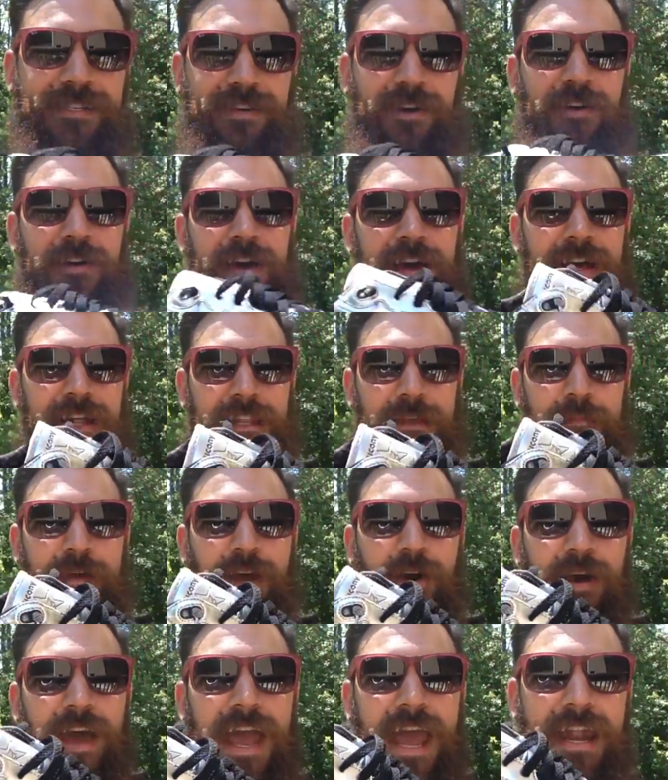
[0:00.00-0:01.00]
So let
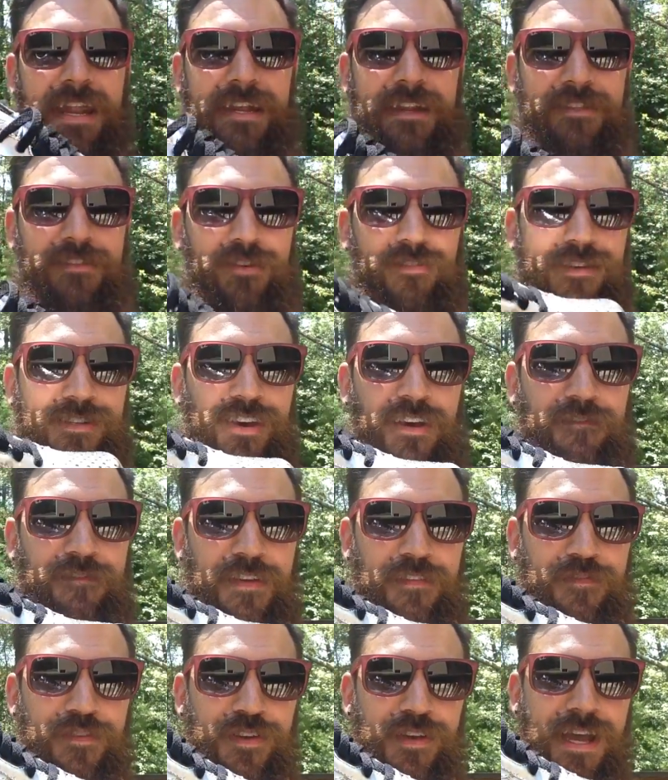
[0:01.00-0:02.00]
me go ahead and throw these on
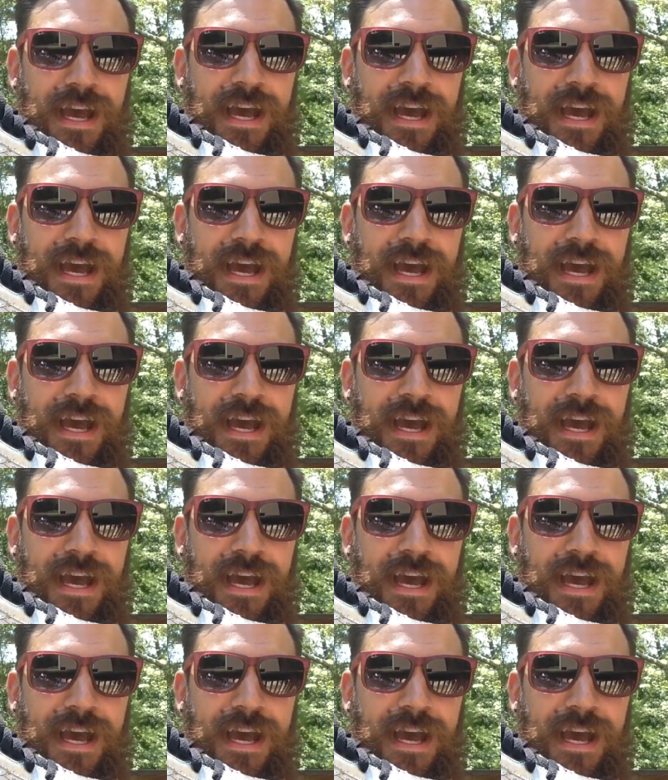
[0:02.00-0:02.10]
feet for you